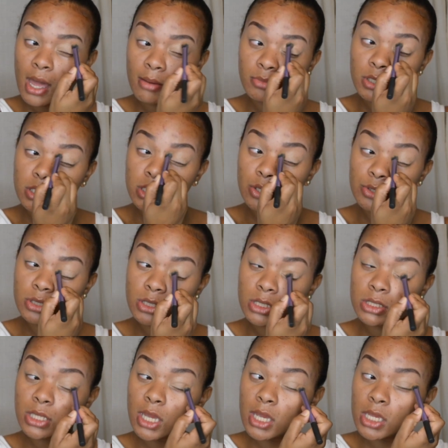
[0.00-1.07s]
I'm just using
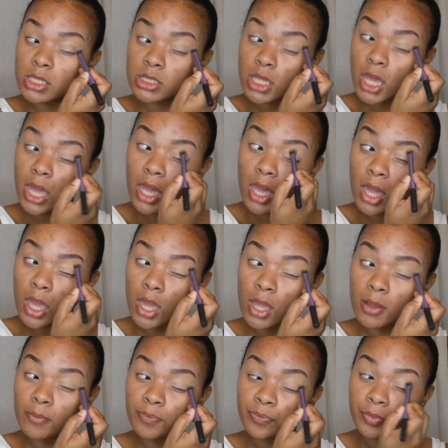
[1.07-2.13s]
this as
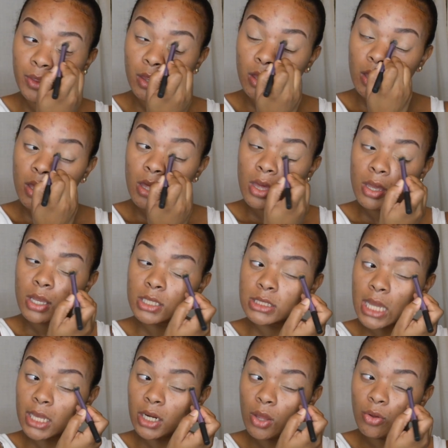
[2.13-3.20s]
a, because
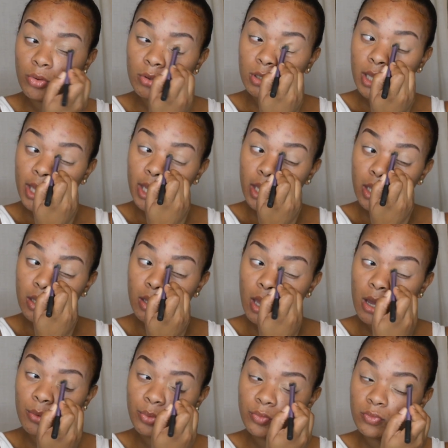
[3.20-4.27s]
I don't like,
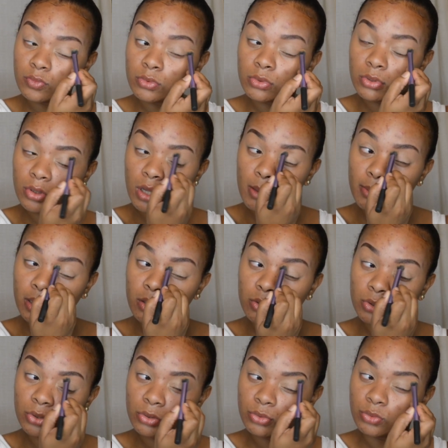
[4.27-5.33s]
oh, I mean,
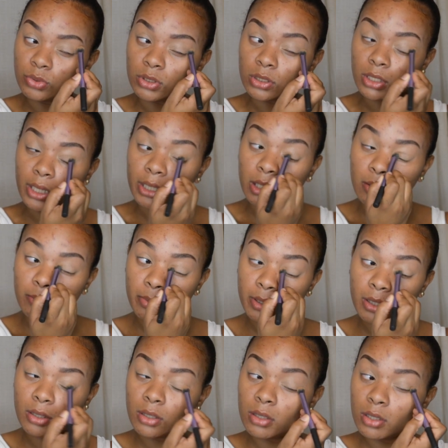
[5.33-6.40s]
who would like it?
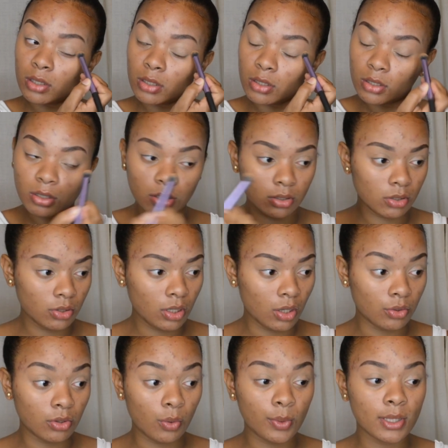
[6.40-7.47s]
But, you
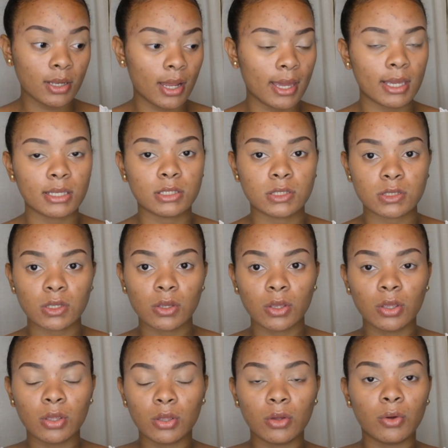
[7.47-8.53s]
know, no one likes
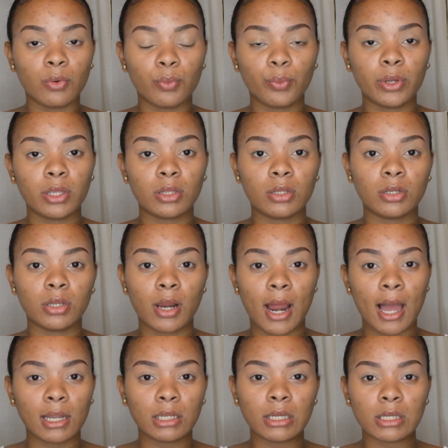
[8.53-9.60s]
when your
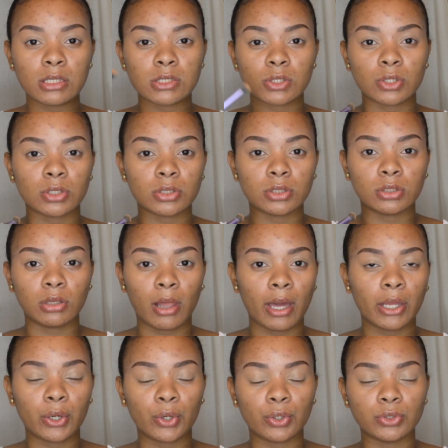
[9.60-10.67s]
eyelids are
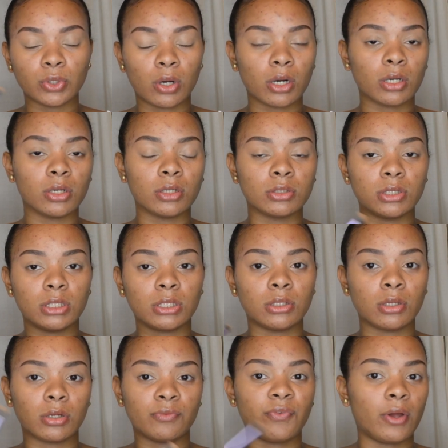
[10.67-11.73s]
lighter or darker
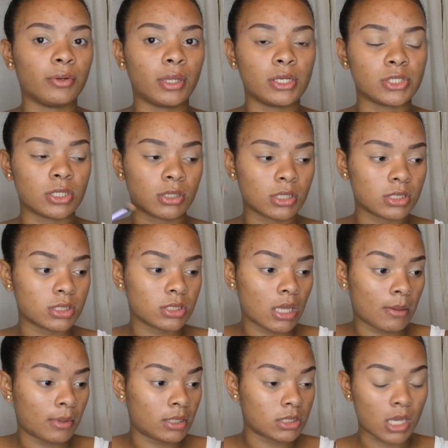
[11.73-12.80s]
than your foundation because,
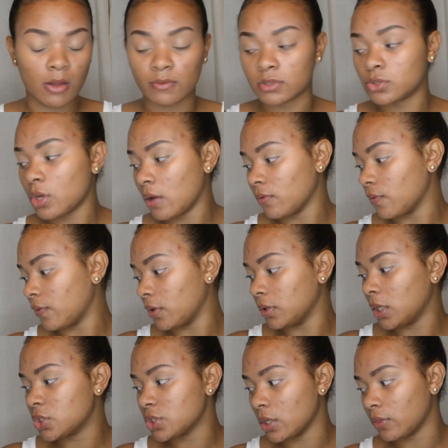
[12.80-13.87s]
I mean, it's obvious you have a
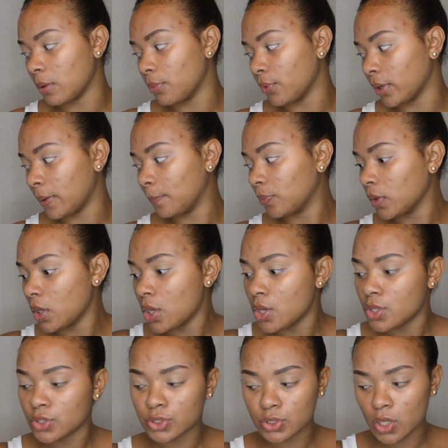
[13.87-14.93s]
foundation at that point.
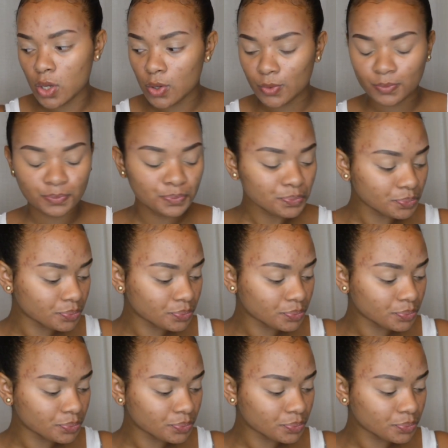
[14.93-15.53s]
So,